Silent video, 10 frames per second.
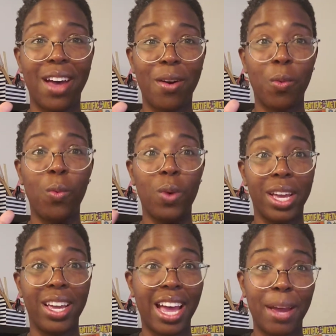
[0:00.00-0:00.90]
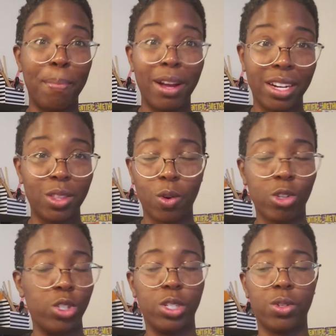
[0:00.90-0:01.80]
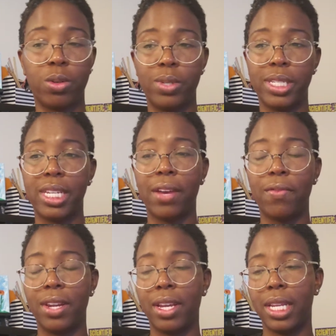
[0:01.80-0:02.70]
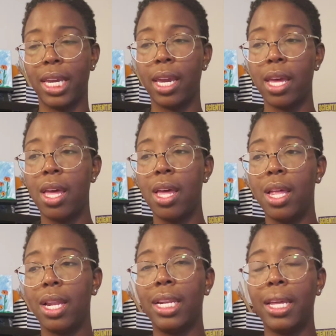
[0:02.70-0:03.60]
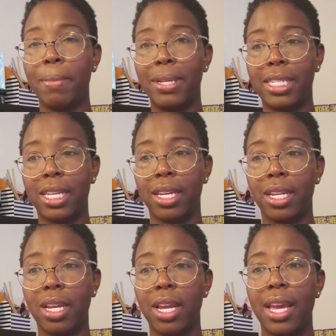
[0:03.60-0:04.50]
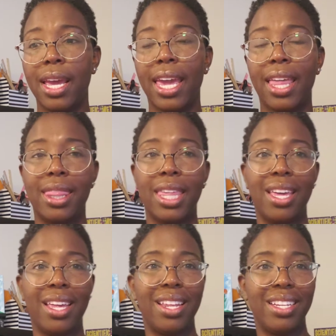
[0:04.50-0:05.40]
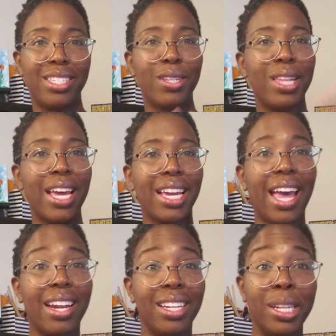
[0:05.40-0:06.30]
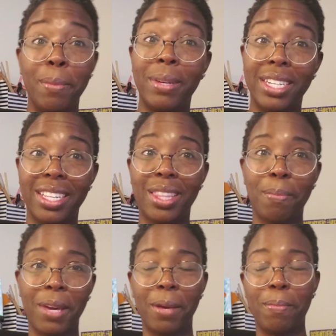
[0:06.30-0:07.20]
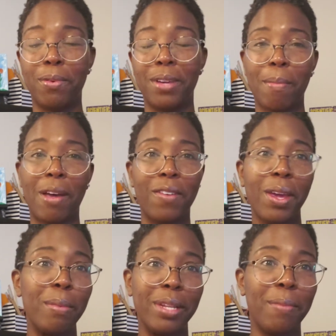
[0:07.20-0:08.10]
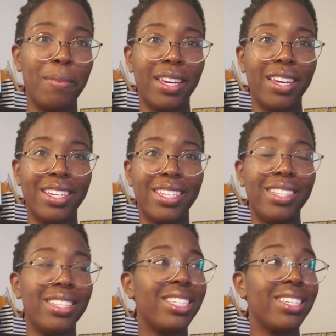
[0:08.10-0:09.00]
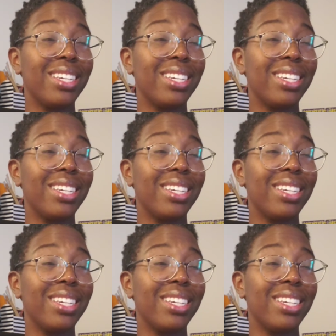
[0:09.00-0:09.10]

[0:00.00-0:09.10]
What I bought at the grocery store was definitely limited. And then, so that kind of limited the people in my family because,